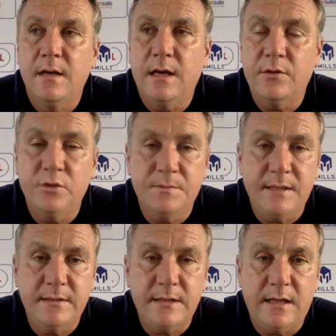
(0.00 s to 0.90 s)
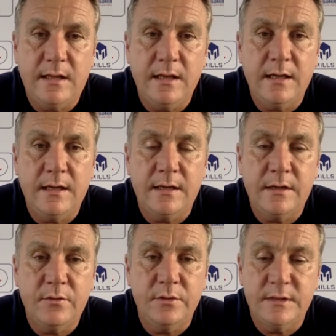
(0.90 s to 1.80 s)
I know his mentality and I
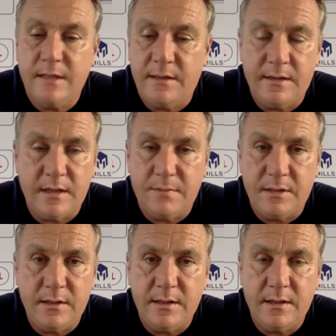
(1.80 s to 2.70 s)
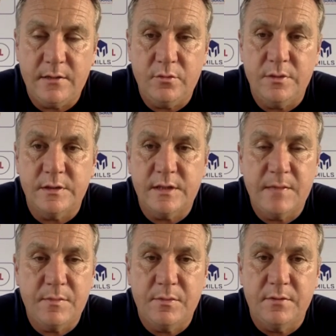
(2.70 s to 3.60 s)
know his technical ability and I know what he's
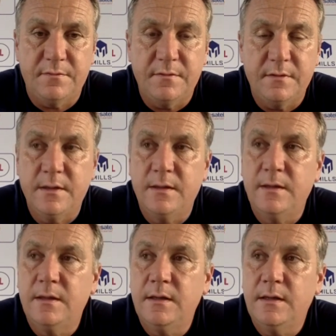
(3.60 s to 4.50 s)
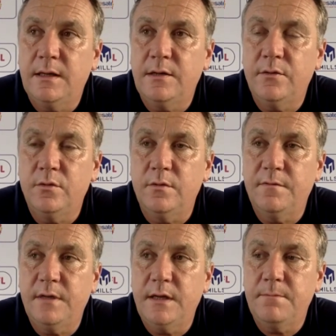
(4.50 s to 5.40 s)
capable of. And I know
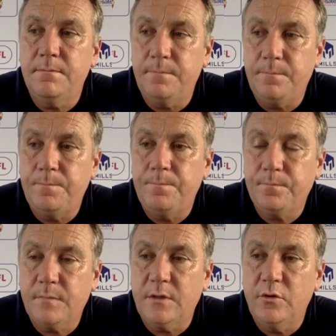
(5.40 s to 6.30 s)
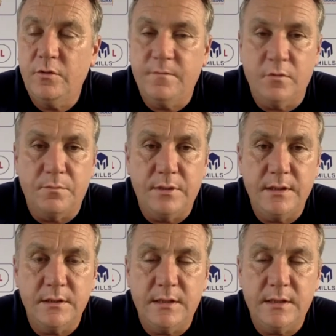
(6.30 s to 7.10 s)
if you've got players